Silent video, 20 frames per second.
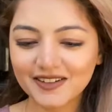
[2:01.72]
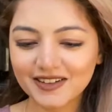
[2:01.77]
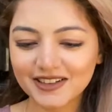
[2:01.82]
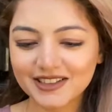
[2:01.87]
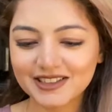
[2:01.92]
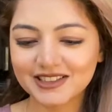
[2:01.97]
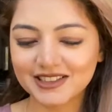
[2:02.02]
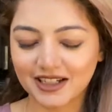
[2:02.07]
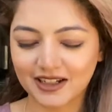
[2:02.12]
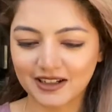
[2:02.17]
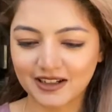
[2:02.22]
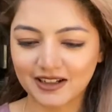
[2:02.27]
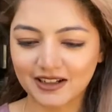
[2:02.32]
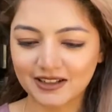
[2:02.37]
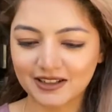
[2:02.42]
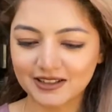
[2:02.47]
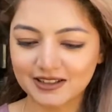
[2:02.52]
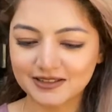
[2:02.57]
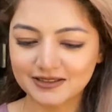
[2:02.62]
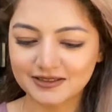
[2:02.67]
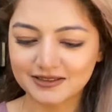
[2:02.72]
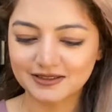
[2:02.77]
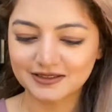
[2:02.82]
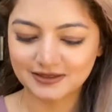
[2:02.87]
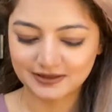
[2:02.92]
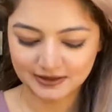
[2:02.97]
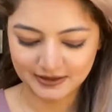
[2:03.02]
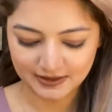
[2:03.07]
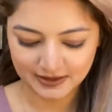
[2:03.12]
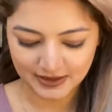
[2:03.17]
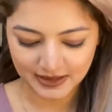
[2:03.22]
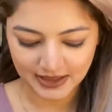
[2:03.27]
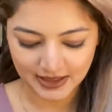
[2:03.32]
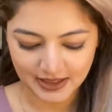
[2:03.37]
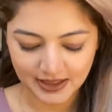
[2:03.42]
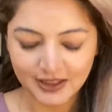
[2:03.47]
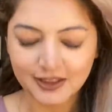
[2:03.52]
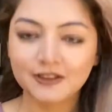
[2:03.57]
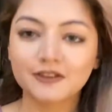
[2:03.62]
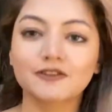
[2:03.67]
Ardell.
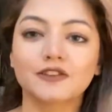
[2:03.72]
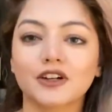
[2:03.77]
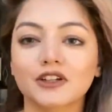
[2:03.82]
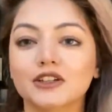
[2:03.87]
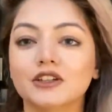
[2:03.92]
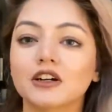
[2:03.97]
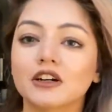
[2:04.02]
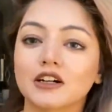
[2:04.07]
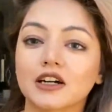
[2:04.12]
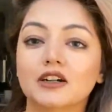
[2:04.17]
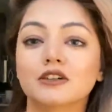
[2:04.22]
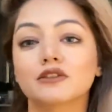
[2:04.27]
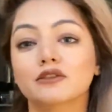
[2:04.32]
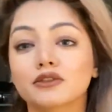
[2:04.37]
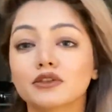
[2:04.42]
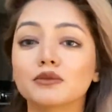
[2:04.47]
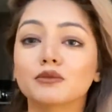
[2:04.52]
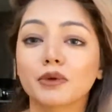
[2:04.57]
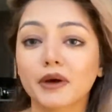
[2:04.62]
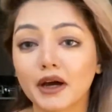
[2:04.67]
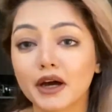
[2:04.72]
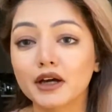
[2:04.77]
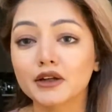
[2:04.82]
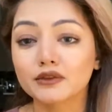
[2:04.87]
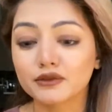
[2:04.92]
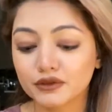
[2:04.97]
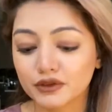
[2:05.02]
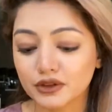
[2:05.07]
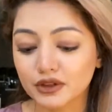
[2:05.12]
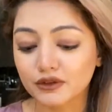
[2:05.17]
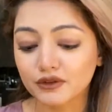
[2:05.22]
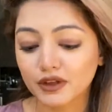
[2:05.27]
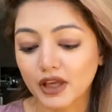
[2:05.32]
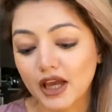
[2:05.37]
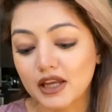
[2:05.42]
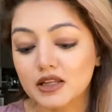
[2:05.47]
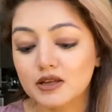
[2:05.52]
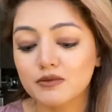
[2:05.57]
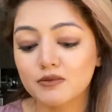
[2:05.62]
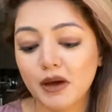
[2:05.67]
Fuck y'all, I don't feel bad for leaving
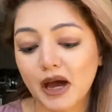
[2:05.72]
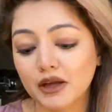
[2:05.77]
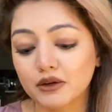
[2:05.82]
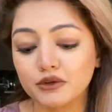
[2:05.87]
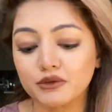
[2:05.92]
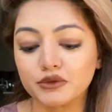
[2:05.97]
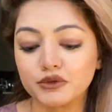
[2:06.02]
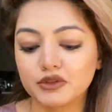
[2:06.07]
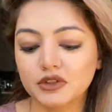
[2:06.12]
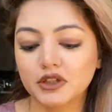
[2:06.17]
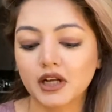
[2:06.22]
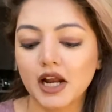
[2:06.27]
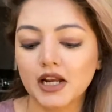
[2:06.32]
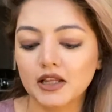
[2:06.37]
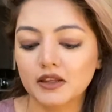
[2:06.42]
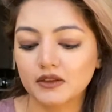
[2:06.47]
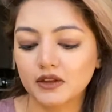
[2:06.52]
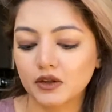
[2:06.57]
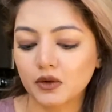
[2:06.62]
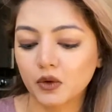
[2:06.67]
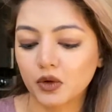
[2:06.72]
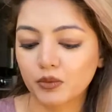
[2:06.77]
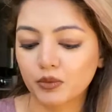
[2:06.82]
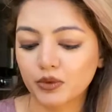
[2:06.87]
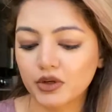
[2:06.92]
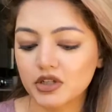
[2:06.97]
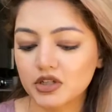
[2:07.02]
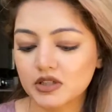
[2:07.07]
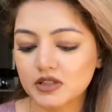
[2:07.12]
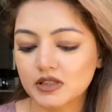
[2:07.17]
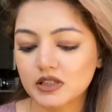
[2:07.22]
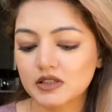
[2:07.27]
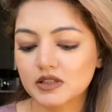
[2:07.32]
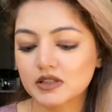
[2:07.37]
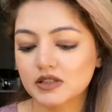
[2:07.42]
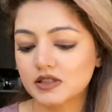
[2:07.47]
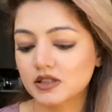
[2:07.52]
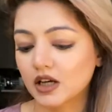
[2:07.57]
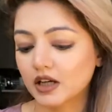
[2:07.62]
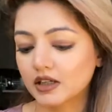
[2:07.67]
any bad reviews on anything. Corporations can
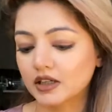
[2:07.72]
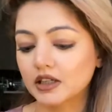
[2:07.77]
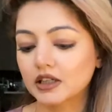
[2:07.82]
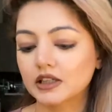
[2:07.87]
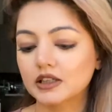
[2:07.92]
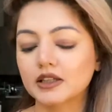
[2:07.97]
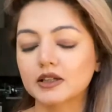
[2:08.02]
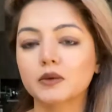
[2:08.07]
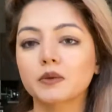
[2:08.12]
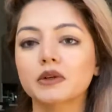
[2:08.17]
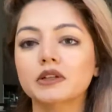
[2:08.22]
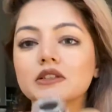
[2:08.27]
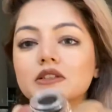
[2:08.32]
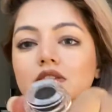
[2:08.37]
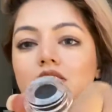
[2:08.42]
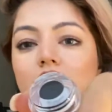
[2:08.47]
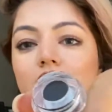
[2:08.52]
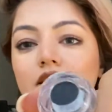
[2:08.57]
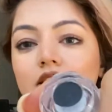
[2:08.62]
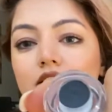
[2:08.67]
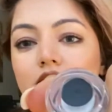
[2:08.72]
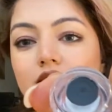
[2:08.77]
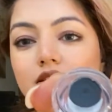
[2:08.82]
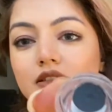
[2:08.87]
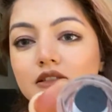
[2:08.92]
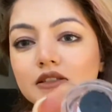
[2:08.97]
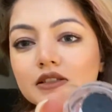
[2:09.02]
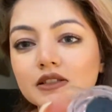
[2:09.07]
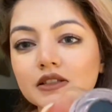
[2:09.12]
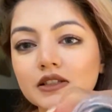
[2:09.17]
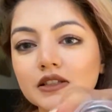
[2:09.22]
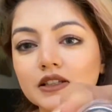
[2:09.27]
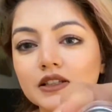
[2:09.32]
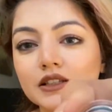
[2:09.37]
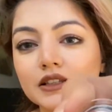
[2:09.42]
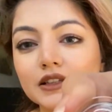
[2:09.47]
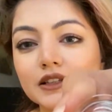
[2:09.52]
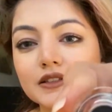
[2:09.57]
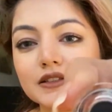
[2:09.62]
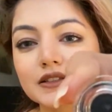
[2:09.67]
suck it. Like, what is this?
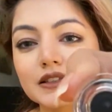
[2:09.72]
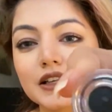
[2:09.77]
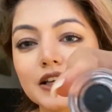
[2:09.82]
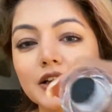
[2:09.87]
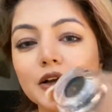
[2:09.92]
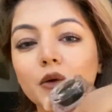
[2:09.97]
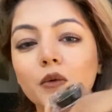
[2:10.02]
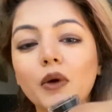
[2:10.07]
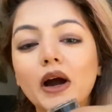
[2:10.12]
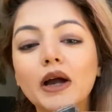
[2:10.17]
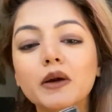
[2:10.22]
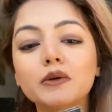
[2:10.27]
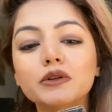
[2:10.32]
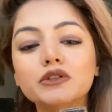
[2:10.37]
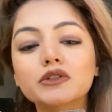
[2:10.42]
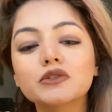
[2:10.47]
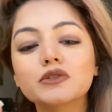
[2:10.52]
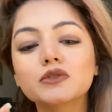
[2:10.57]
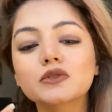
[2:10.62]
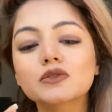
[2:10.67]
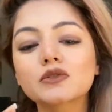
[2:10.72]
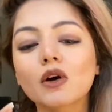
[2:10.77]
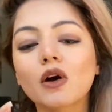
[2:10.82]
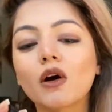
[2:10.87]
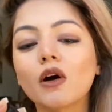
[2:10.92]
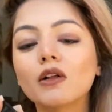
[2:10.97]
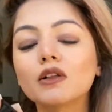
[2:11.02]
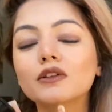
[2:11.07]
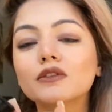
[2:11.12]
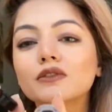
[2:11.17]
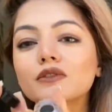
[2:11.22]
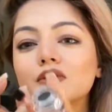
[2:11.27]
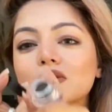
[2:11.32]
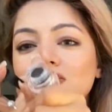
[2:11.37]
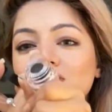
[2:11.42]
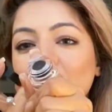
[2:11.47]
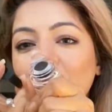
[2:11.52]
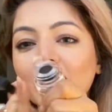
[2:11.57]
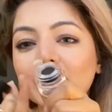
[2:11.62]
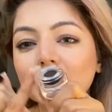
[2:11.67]
Why would you use all of this
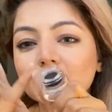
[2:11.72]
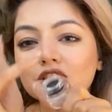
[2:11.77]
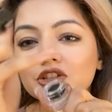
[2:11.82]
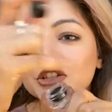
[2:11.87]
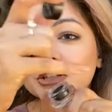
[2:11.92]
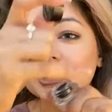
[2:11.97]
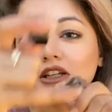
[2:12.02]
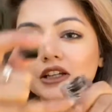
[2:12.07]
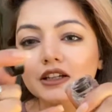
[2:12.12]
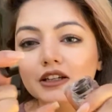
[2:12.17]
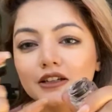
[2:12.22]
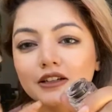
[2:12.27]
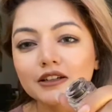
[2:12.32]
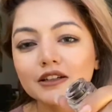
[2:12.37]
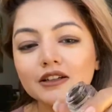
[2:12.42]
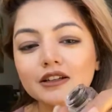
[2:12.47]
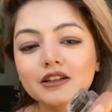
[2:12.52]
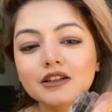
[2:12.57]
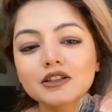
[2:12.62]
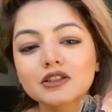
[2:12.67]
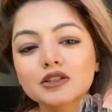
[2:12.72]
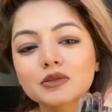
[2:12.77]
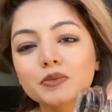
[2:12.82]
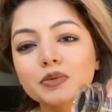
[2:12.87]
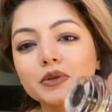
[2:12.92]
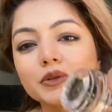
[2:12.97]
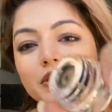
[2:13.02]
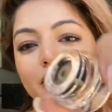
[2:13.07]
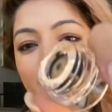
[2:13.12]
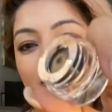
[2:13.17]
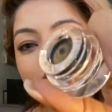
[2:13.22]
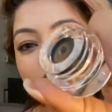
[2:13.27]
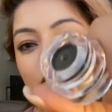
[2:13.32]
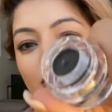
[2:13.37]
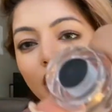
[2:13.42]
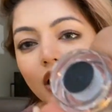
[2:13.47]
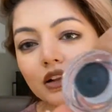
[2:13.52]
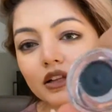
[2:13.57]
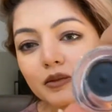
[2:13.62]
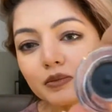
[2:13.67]
packaging to put like a
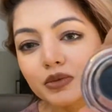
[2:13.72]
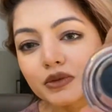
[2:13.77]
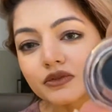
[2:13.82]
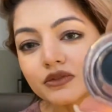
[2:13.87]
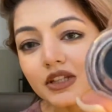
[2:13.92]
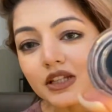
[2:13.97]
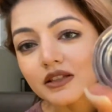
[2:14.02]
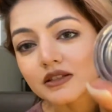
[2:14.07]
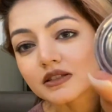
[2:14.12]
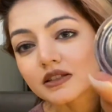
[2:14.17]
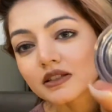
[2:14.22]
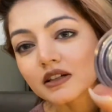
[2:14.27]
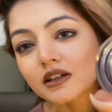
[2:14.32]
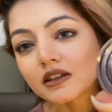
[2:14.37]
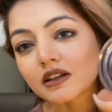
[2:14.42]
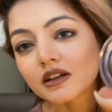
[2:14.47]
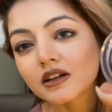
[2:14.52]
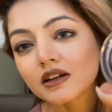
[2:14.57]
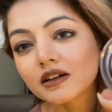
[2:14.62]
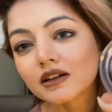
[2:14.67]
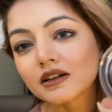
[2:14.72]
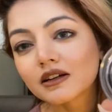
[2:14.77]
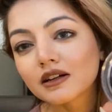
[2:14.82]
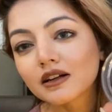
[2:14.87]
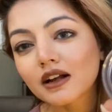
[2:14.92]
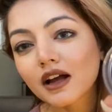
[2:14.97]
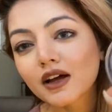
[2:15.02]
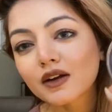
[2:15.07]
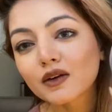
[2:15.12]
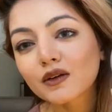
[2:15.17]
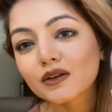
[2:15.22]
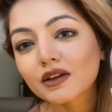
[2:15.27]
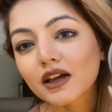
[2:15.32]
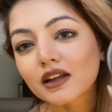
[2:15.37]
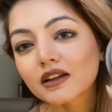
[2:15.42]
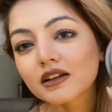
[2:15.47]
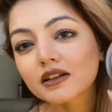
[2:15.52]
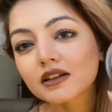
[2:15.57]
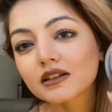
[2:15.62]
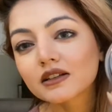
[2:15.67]
dollop of Daisy on there? I don't get
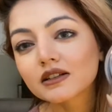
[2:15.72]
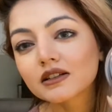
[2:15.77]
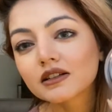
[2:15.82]
it.